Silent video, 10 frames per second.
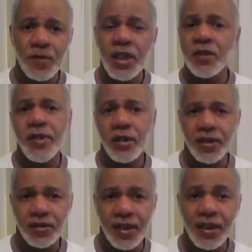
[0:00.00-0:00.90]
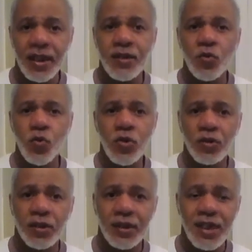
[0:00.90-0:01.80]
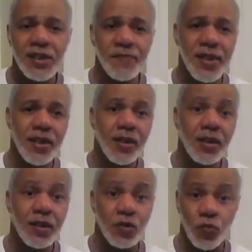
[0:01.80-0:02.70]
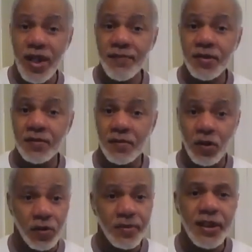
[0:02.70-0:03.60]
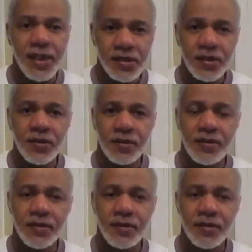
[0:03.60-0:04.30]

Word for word: in America and in the world is being raped or molested,